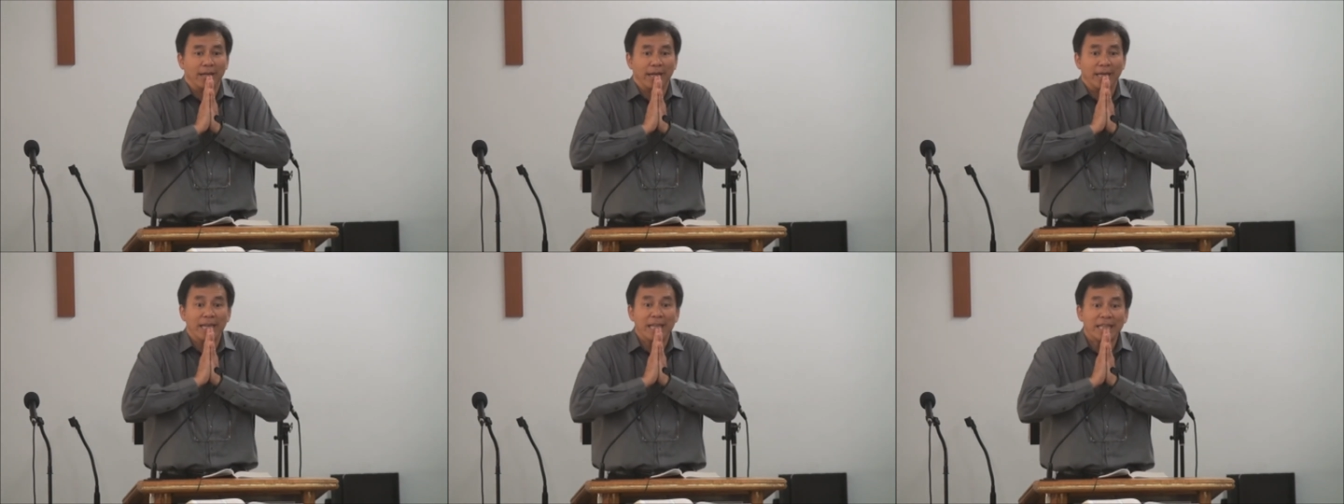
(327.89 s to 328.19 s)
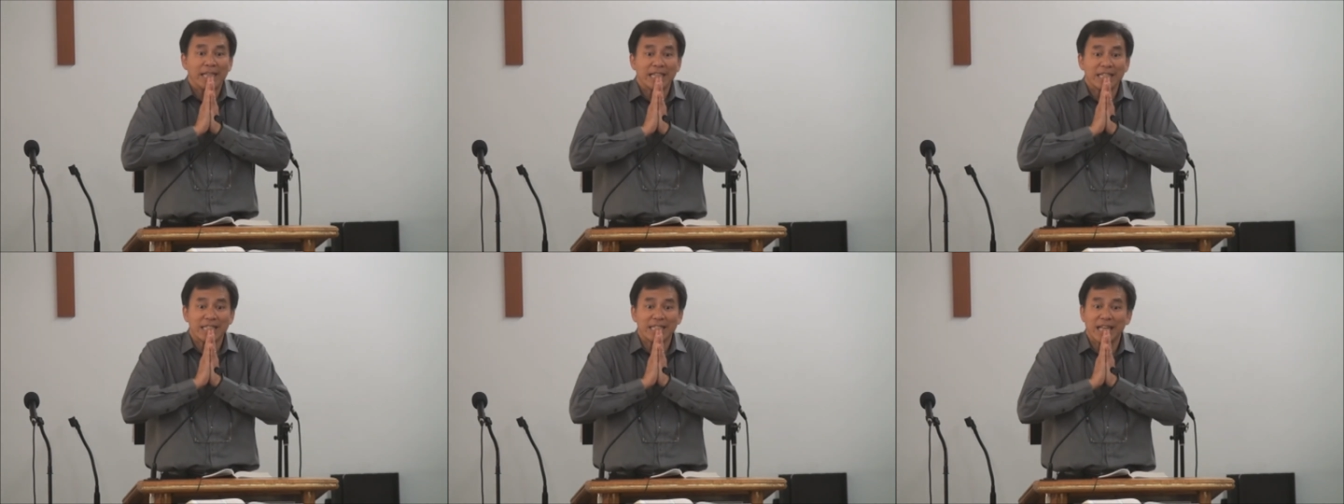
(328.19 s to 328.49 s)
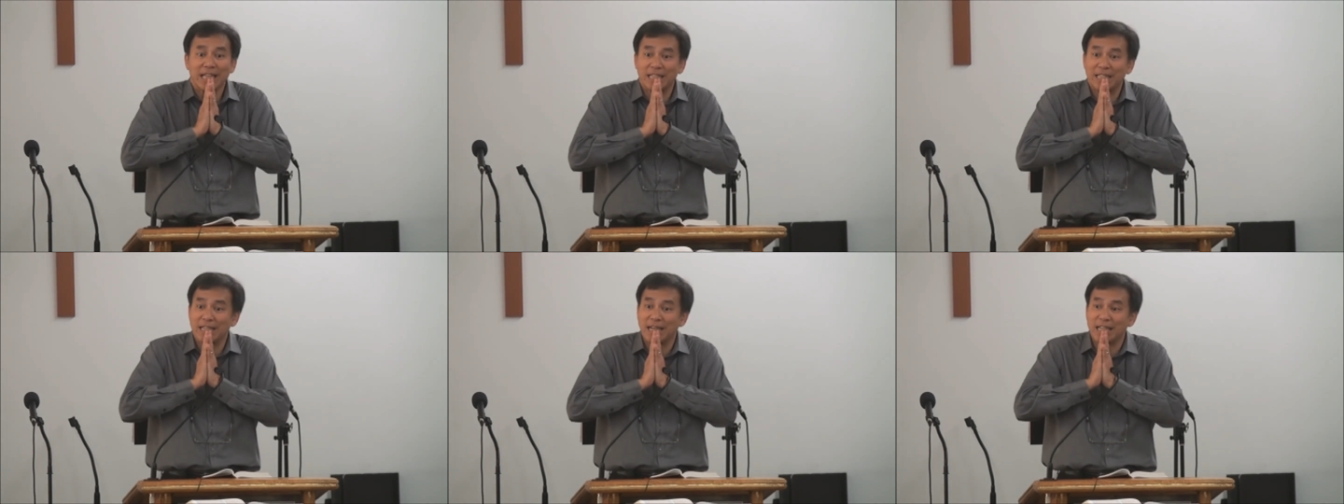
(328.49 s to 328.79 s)
And it is
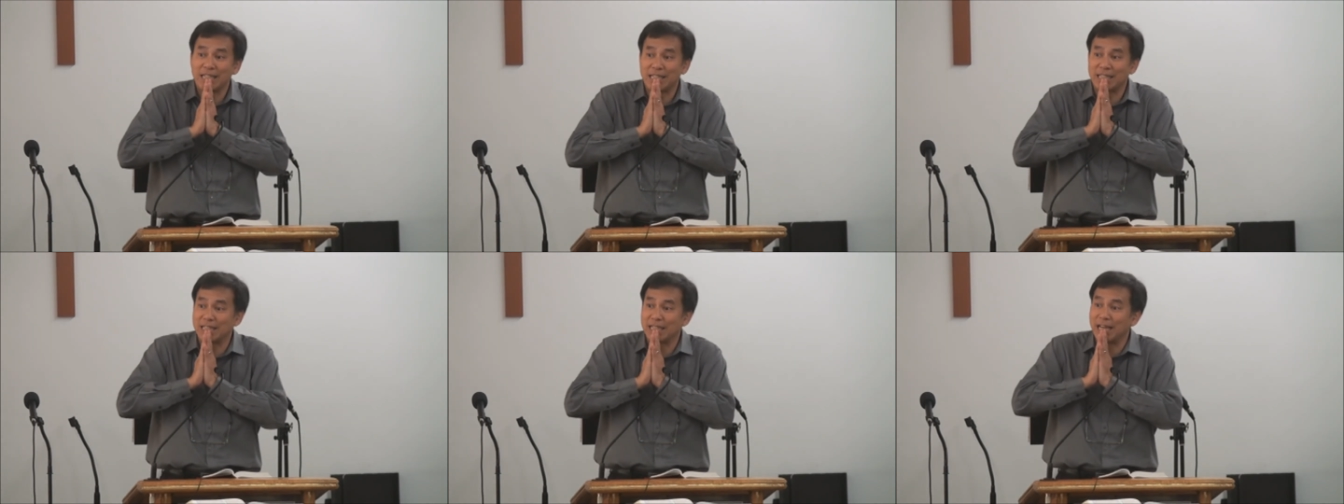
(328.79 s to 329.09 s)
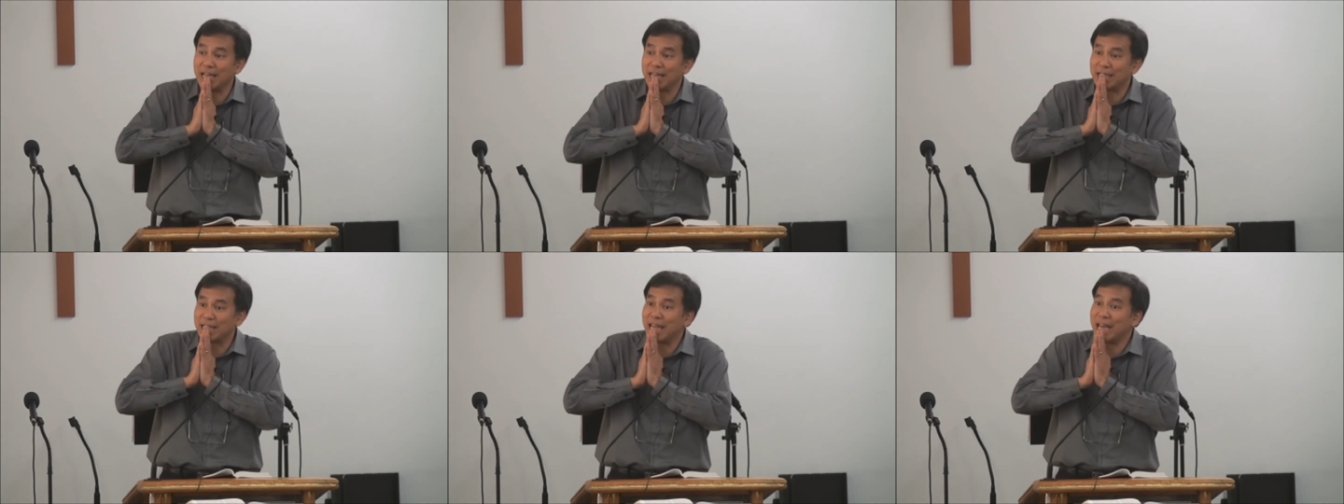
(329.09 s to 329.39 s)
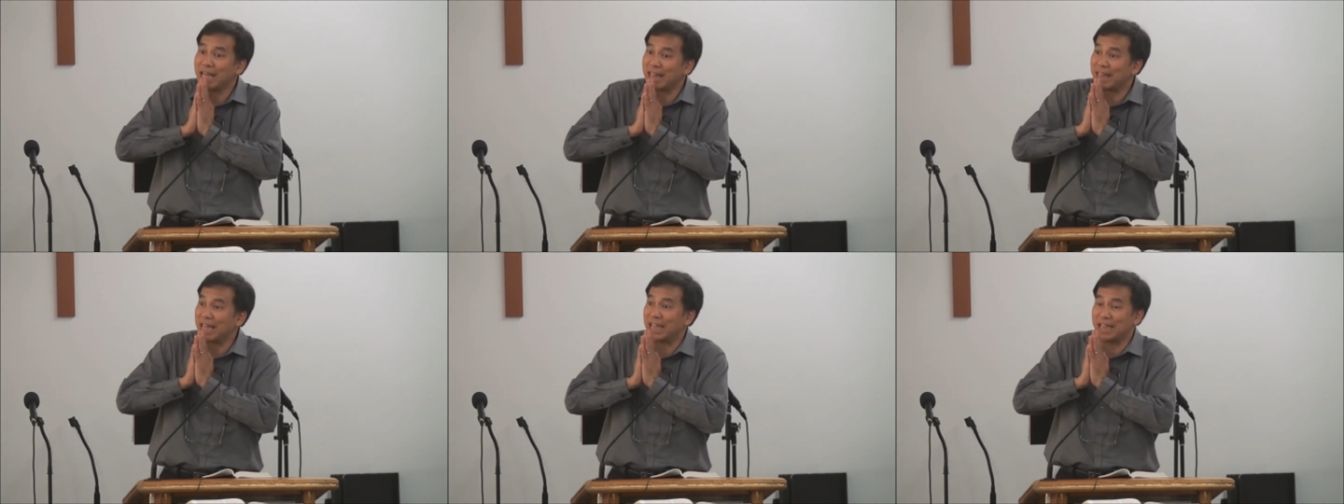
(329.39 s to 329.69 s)
not just a
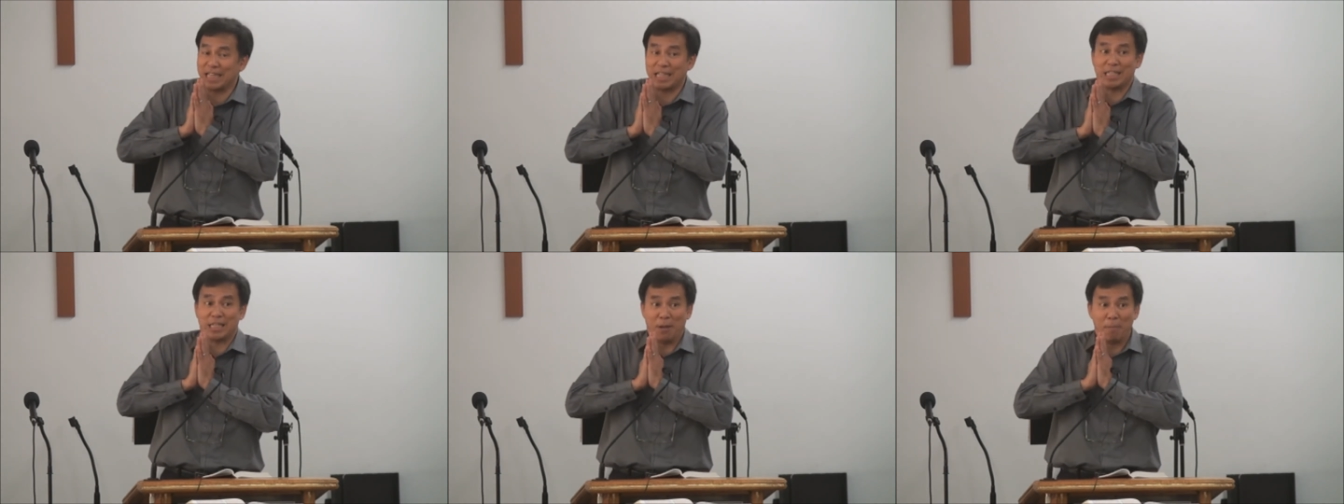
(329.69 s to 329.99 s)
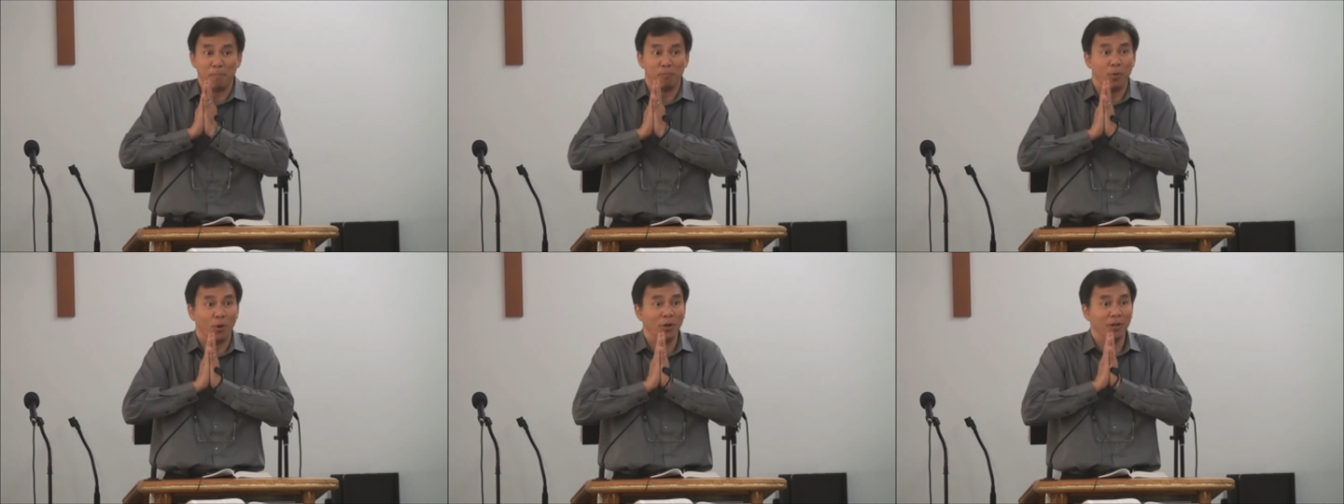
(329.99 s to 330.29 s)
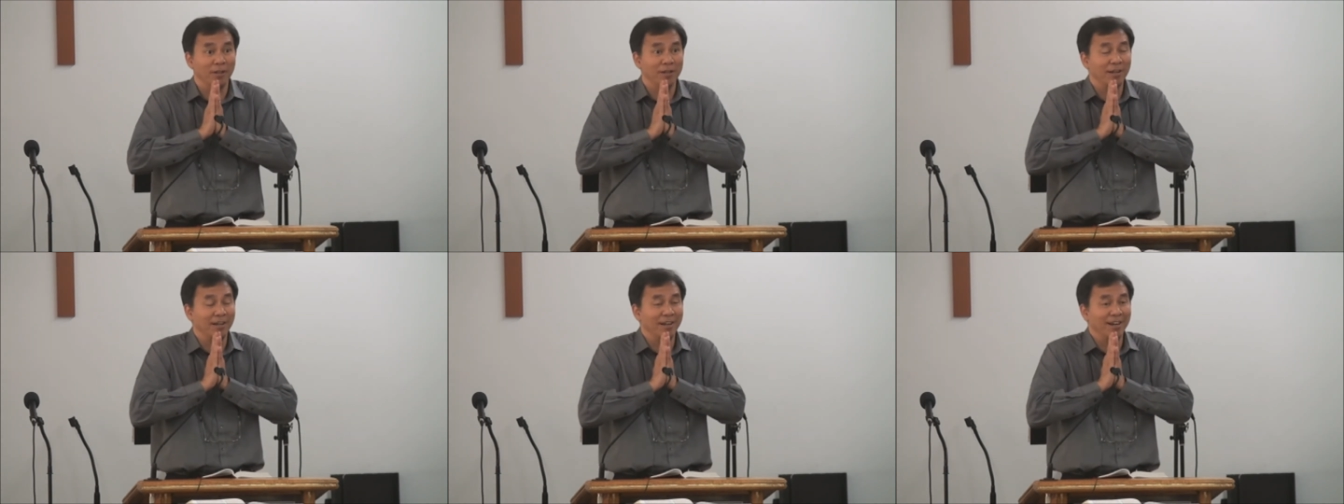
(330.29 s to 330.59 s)
death that is
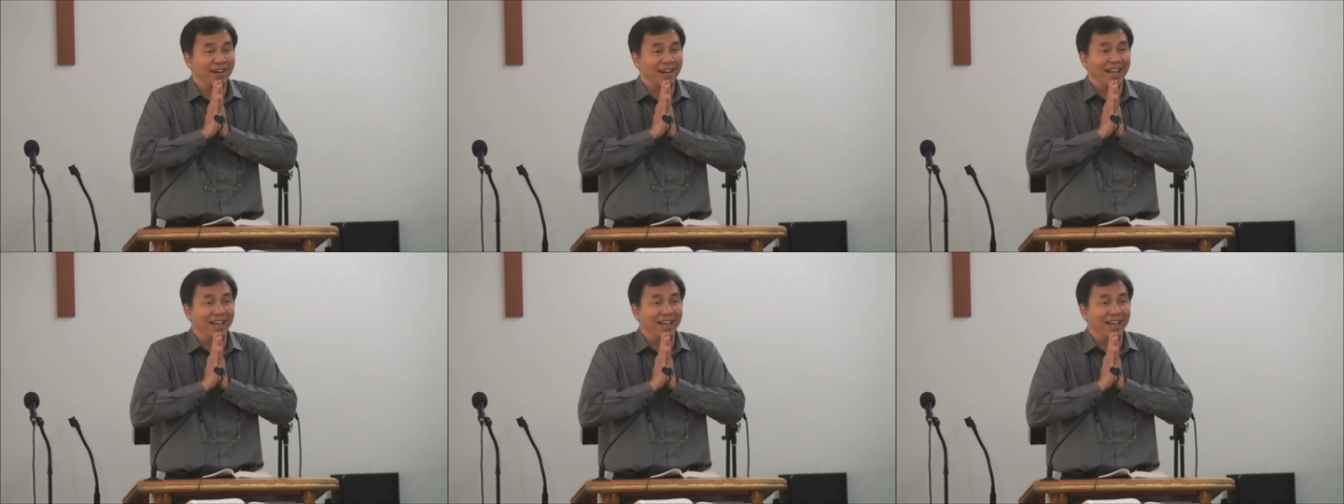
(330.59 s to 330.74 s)
simple.